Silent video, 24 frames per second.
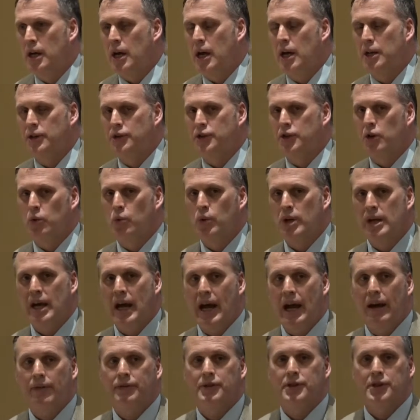And so we
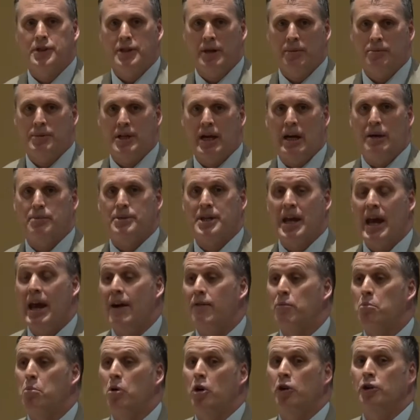have to sometimes
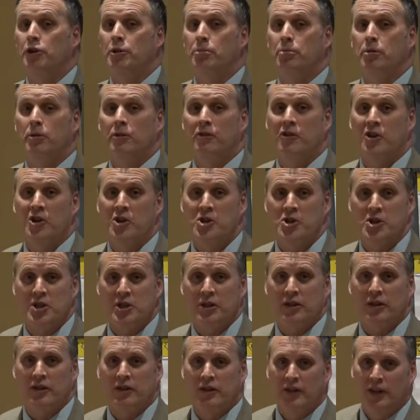have multiple
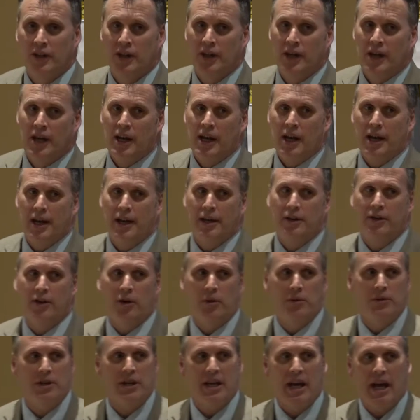versions. And
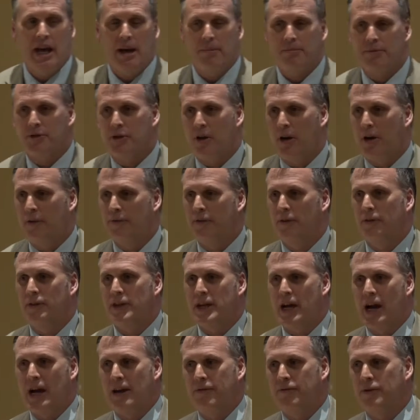don't the apps off of
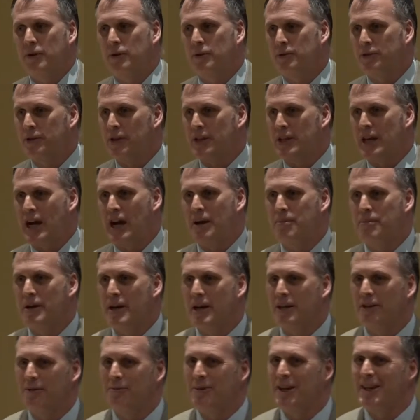the iPhones and the
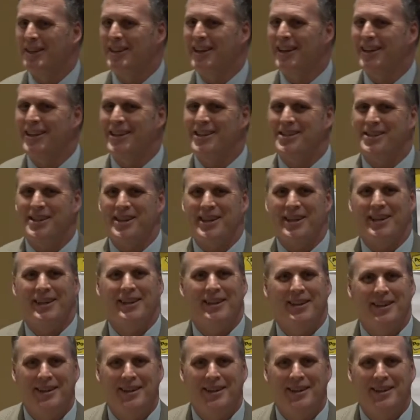iPads make that easy?